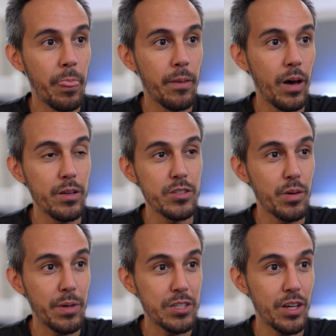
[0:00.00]
I just want to
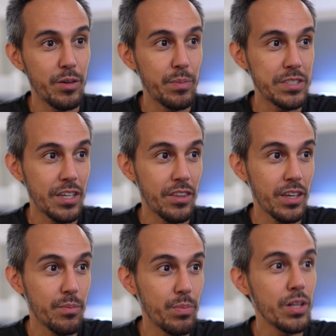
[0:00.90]
make sure I didn't miss anything.
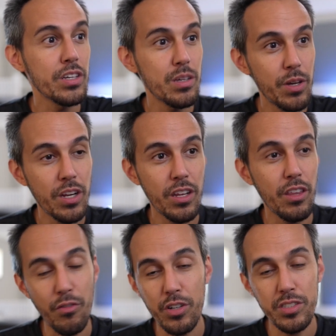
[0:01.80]
Building community, the
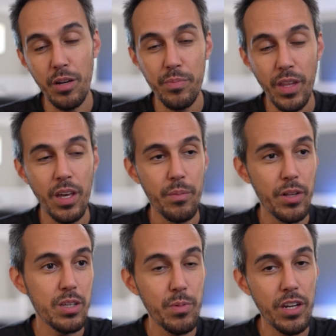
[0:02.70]
focus on
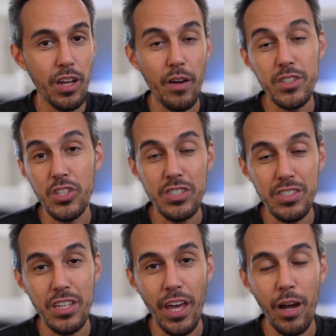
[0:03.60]
building community. Obviously, you could
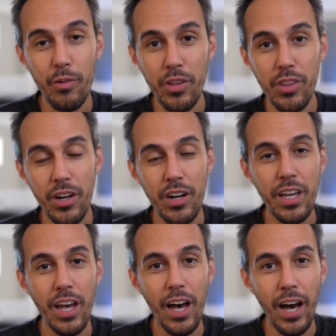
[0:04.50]
see that with their,
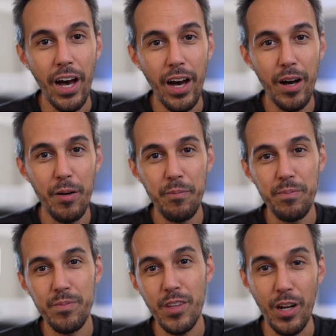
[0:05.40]
um,
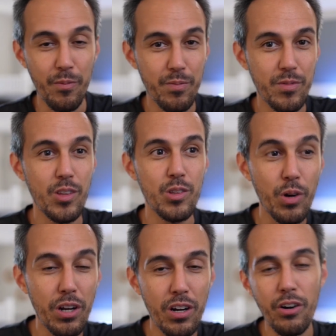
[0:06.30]
you know,
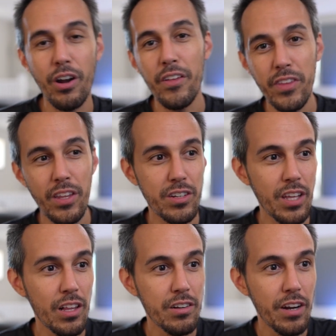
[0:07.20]
Twitter, and then their
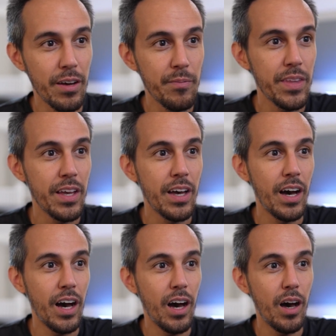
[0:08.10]
Telegram.
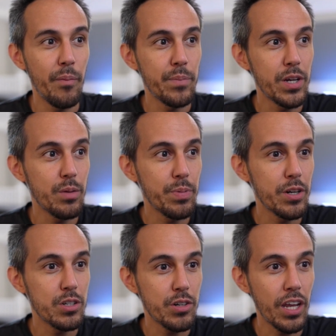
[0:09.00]
Uh, peer-to-peer
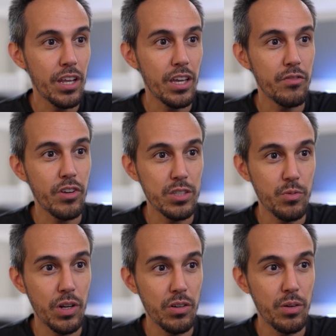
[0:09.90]
trading, if you guys
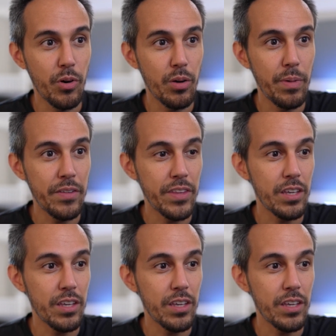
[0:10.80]
want to learn more about that, you